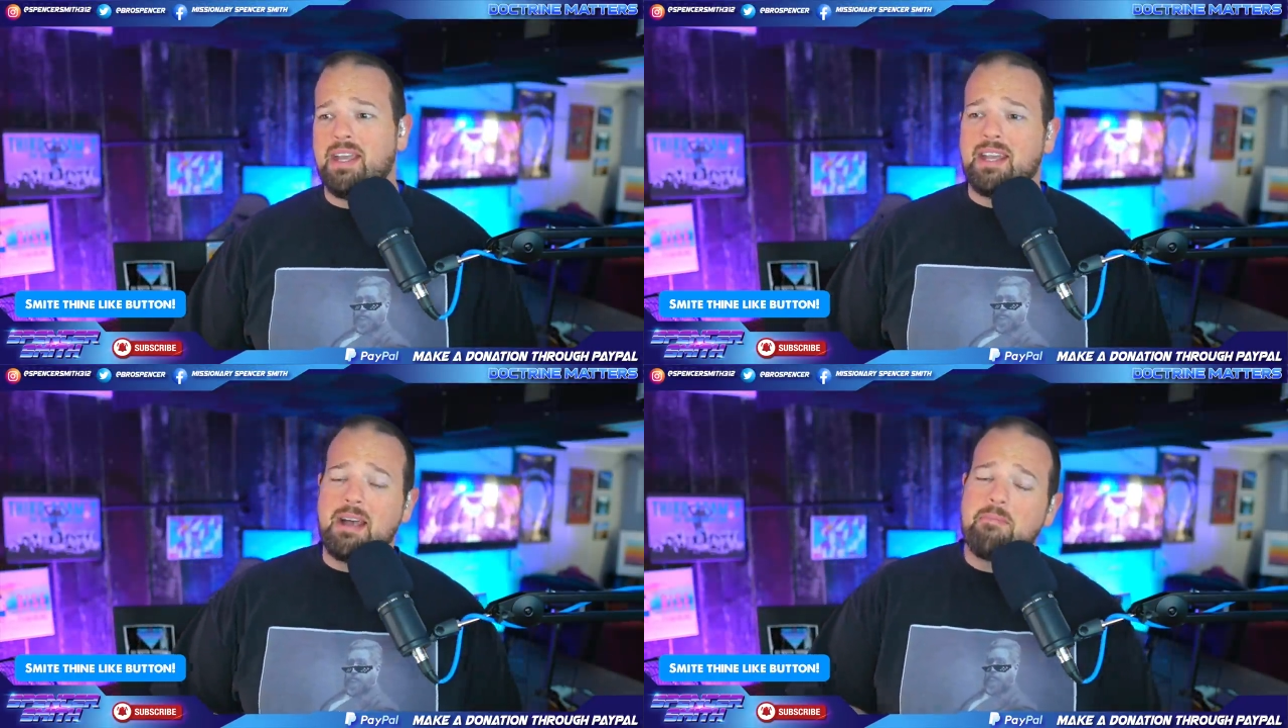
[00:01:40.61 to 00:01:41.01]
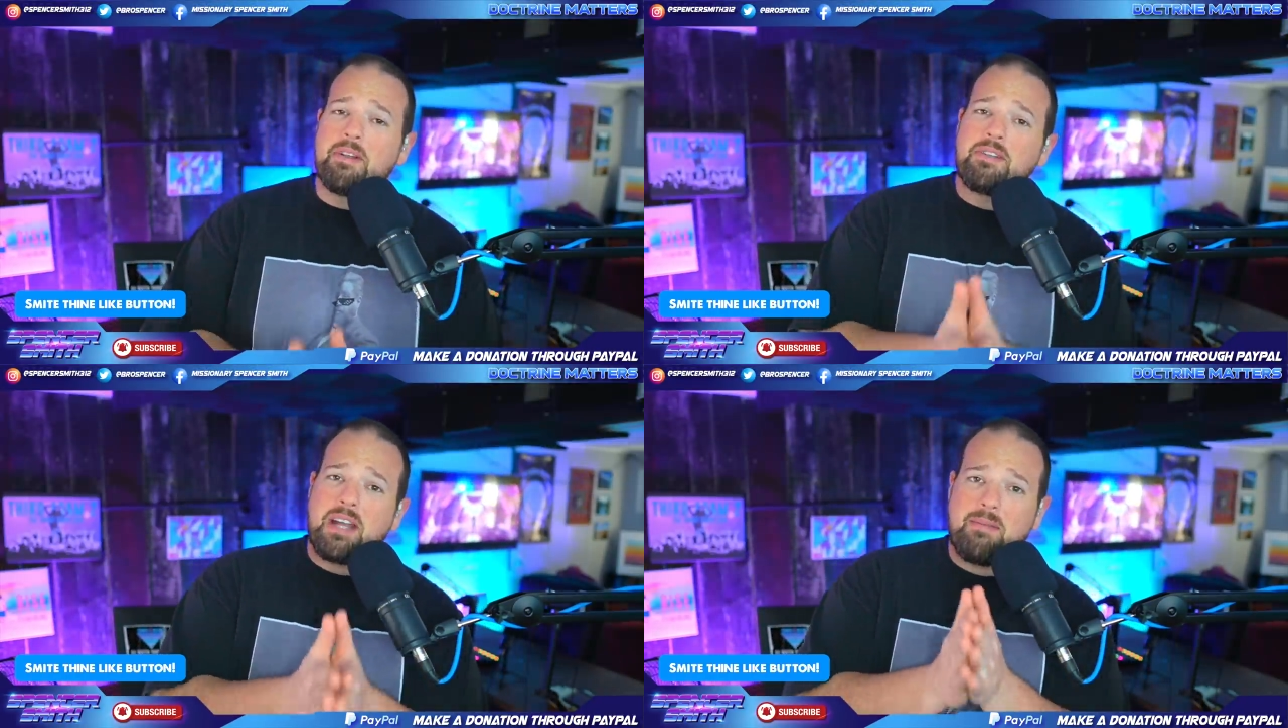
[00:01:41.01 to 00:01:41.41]
and I'm
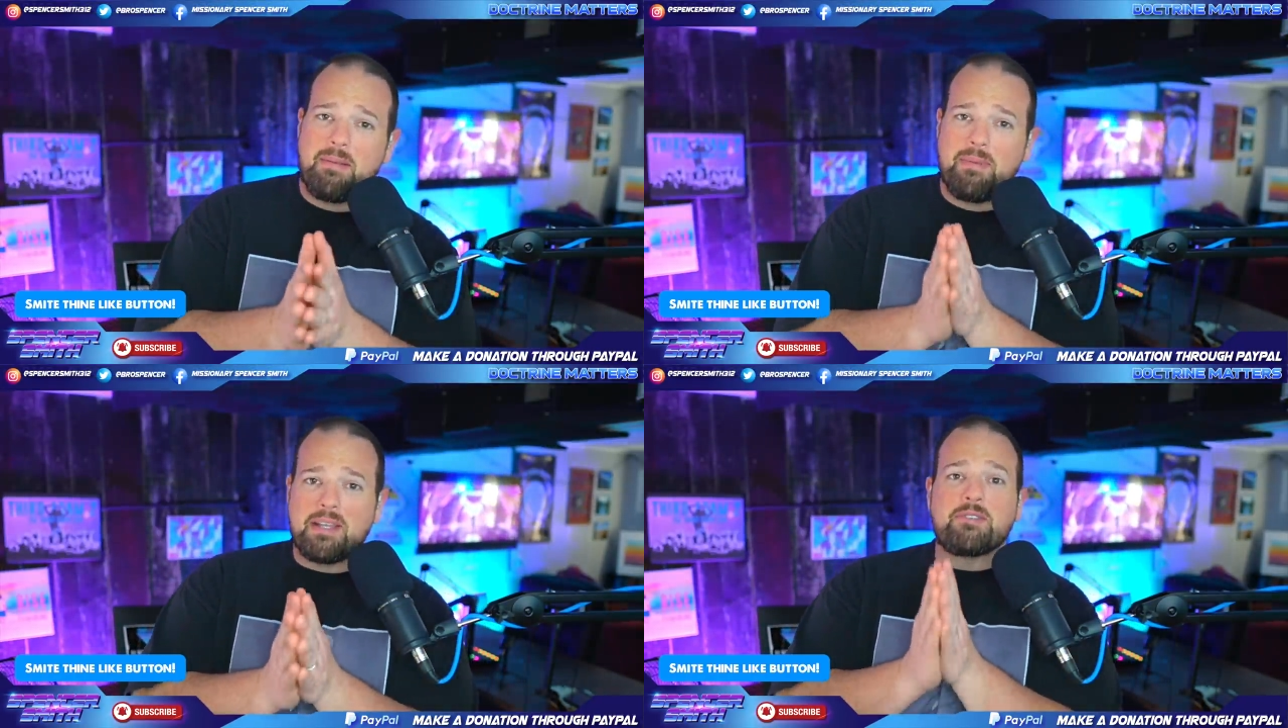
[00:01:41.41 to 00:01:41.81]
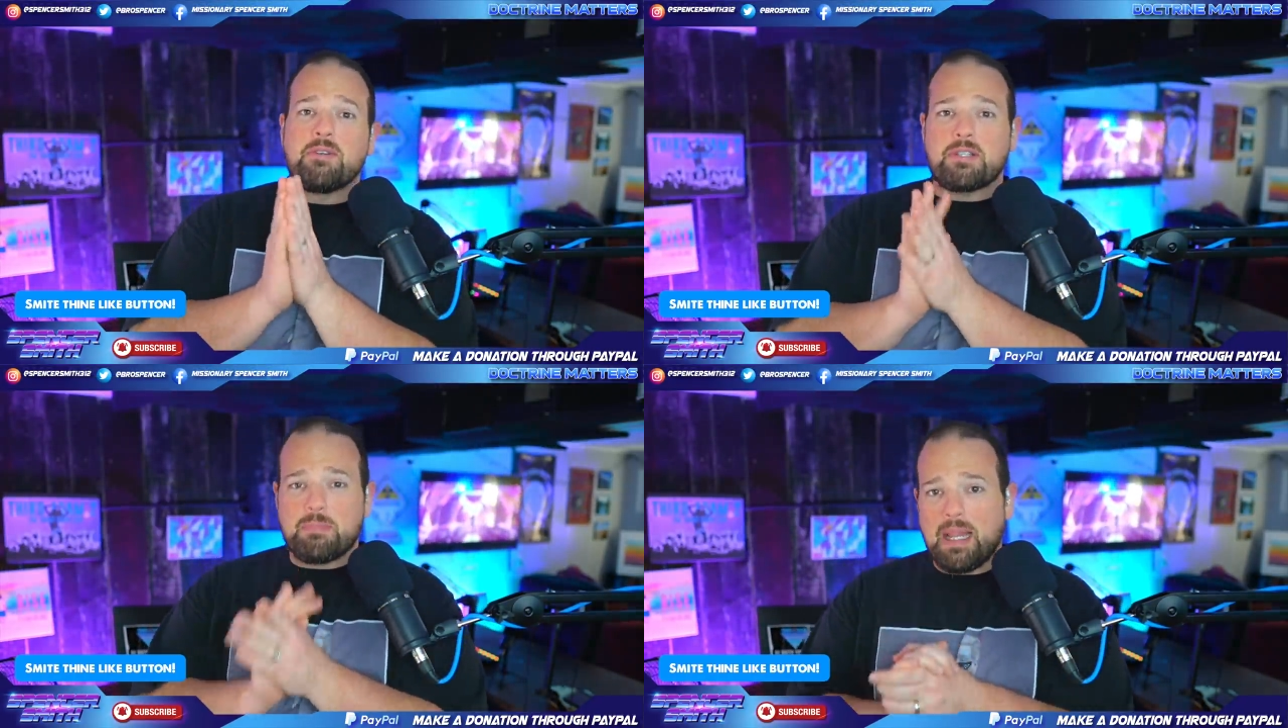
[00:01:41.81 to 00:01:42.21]
going to try my best to
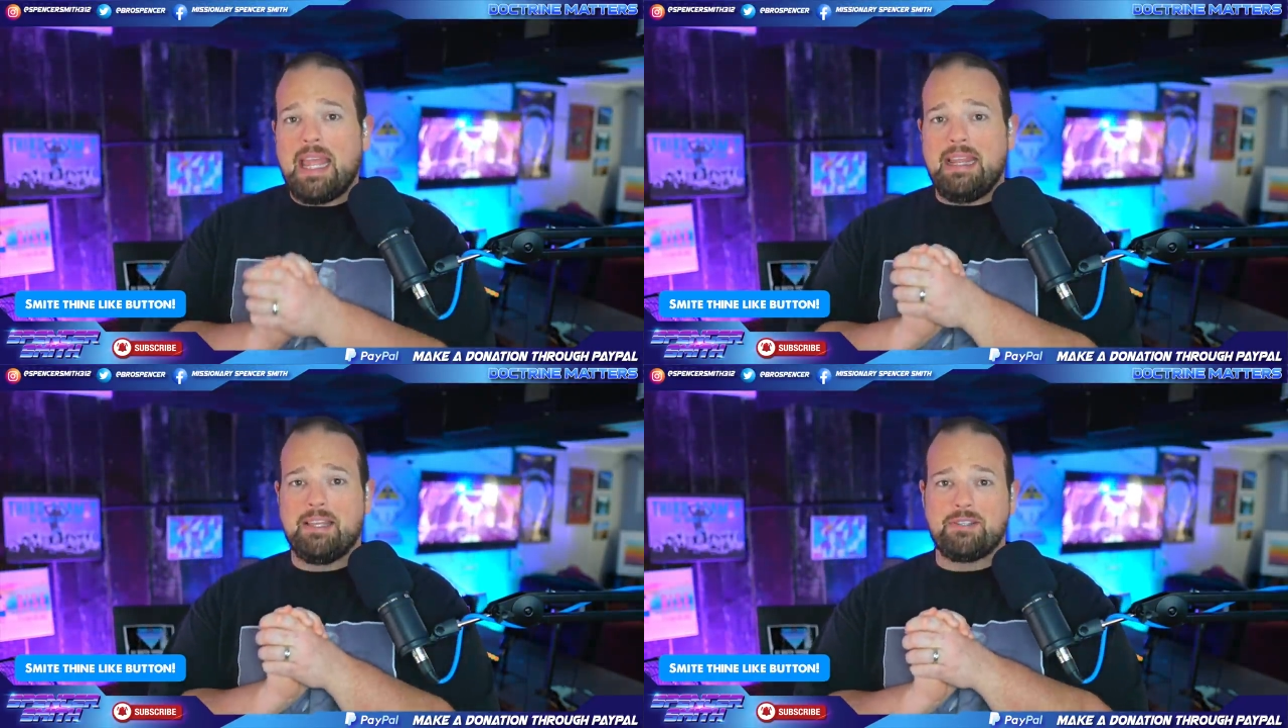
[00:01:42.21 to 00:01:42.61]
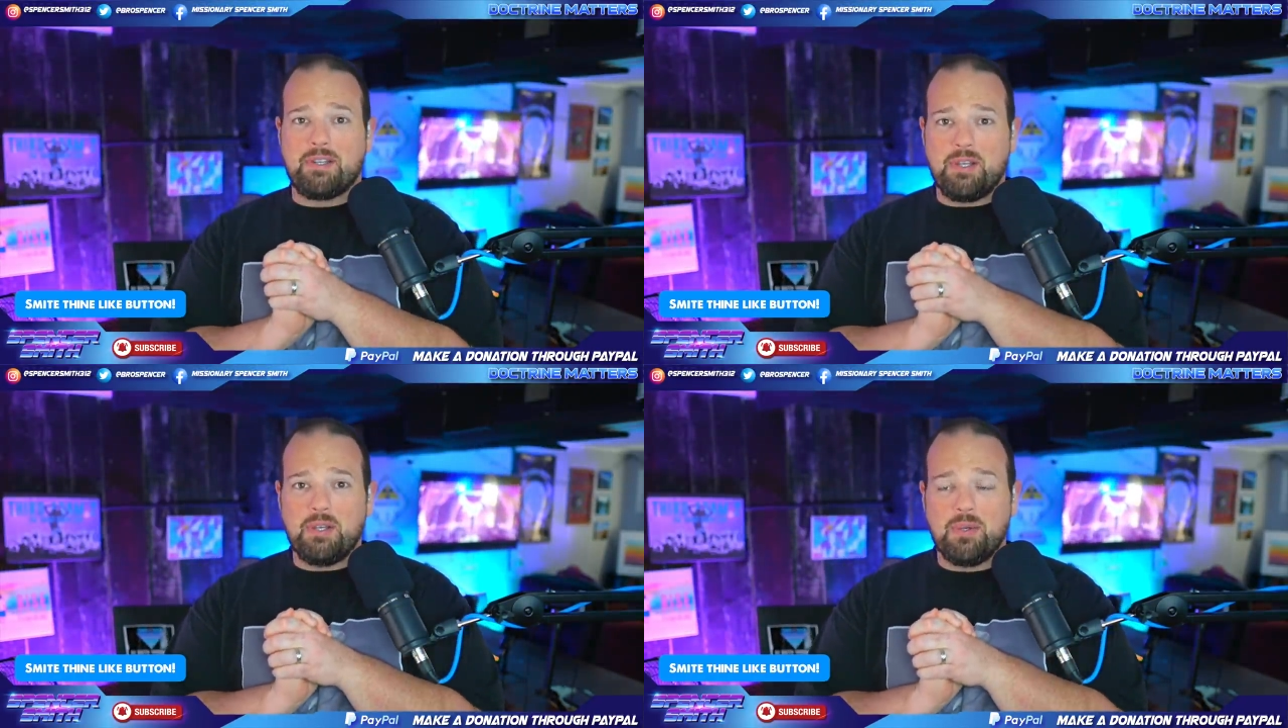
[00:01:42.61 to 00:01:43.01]
explain this
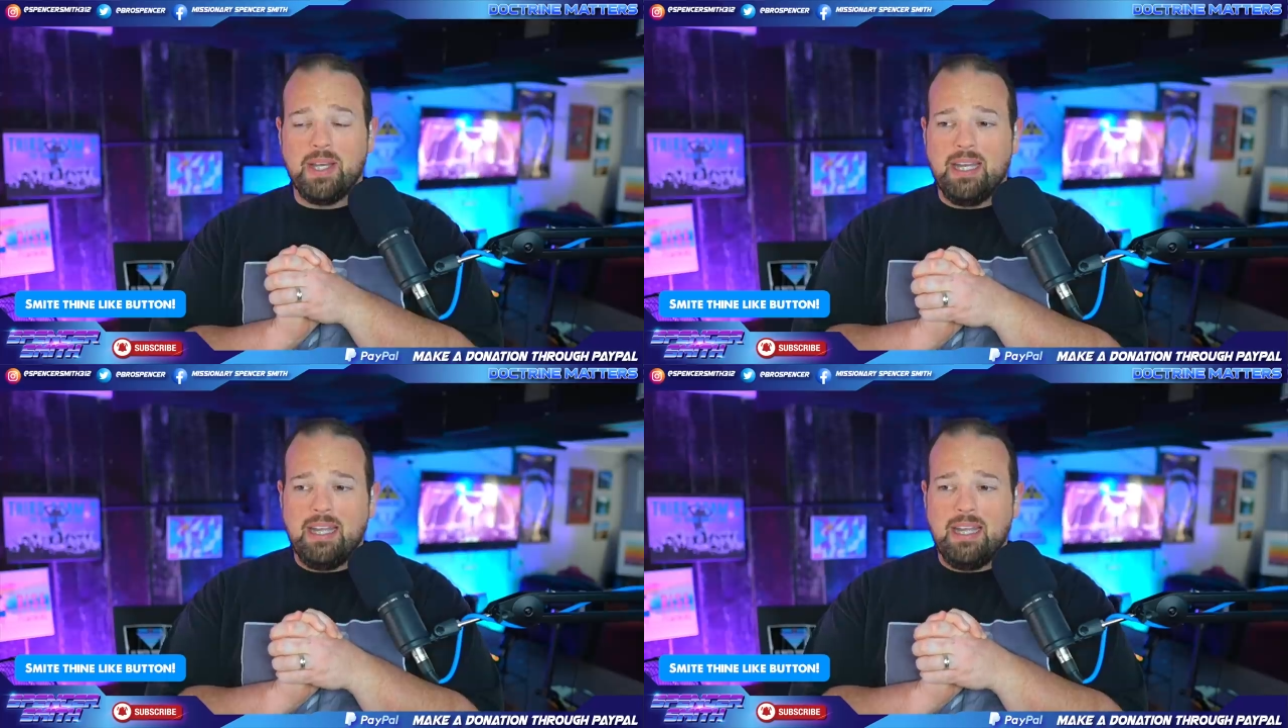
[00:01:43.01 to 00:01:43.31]
to you